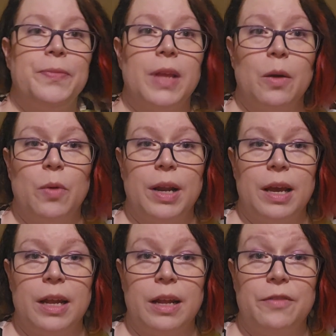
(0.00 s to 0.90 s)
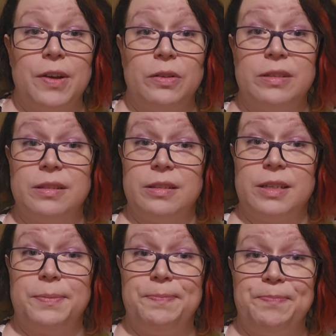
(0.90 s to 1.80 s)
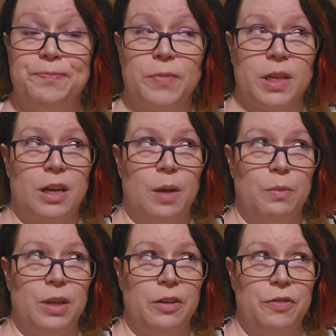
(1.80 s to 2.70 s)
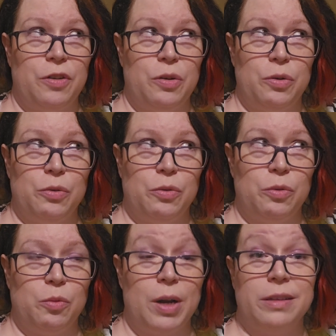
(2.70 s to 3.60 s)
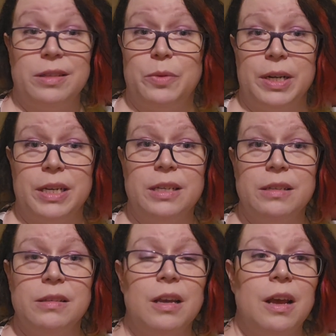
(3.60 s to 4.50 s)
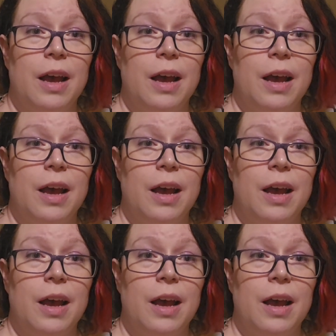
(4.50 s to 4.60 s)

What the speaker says: I went ahead and found a system. If you want to see what it is,